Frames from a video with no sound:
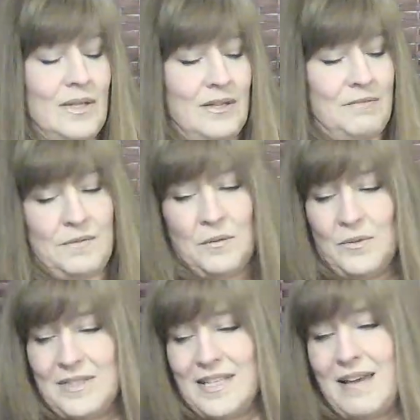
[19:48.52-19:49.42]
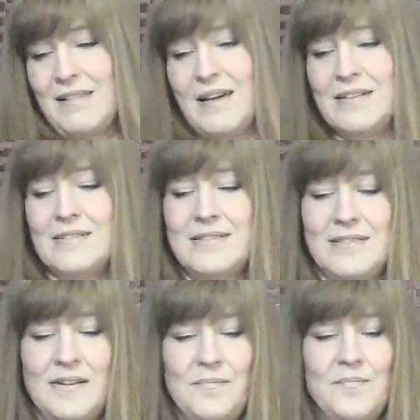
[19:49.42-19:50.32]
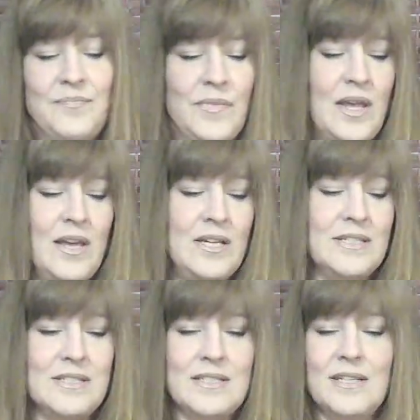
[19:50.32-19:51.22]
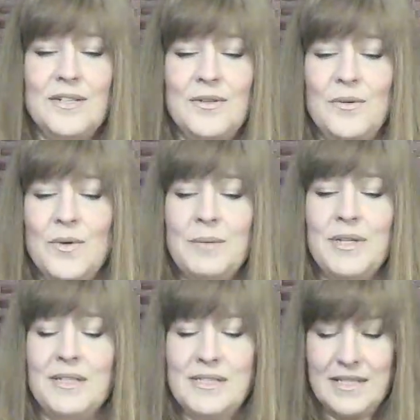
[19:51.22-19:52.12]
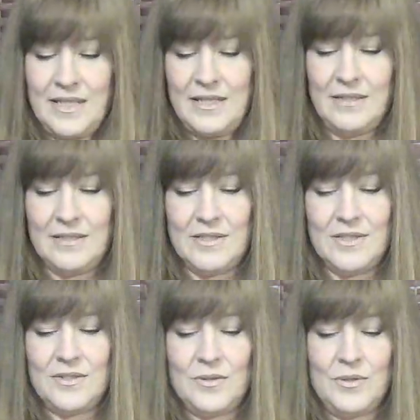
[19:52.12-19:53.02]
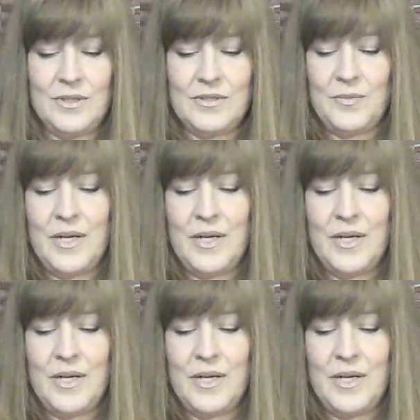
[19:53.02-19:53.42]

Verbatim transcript: If it will tell us. So what about this King of Swords?